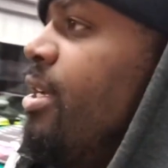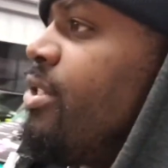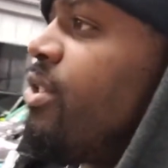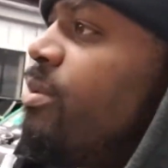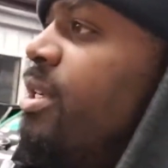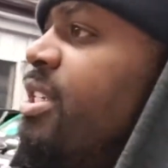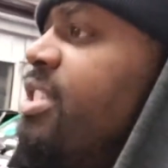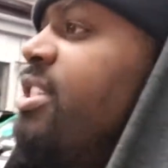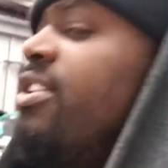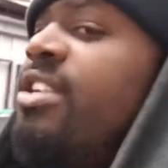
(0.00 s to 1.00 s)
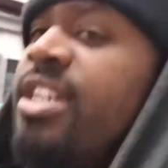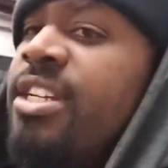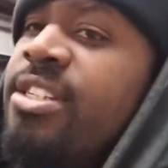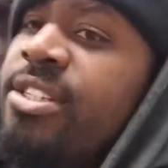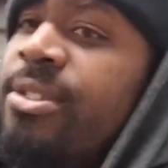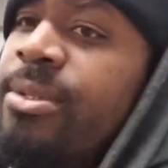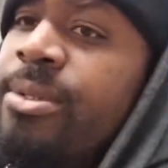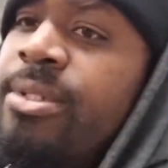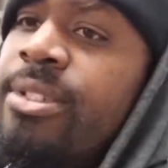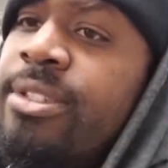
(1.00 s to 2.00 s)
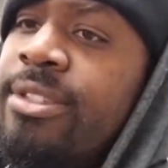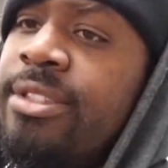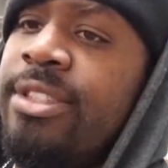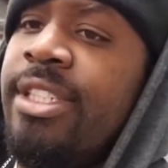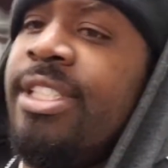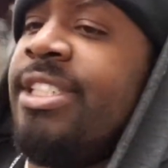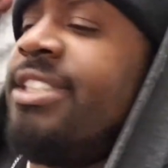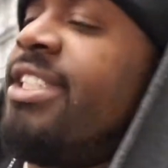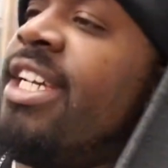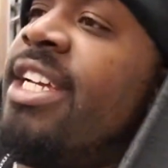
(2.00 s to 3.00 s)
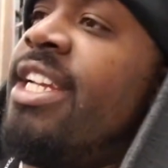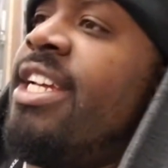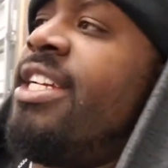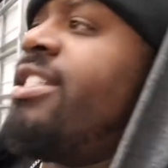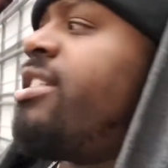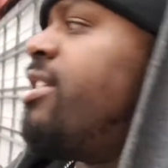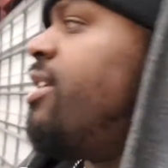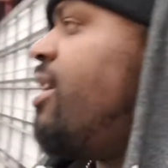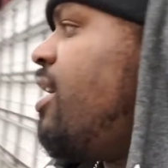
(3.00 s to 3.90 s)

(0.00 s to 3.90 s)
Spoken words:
So what it's turned into in this day and age,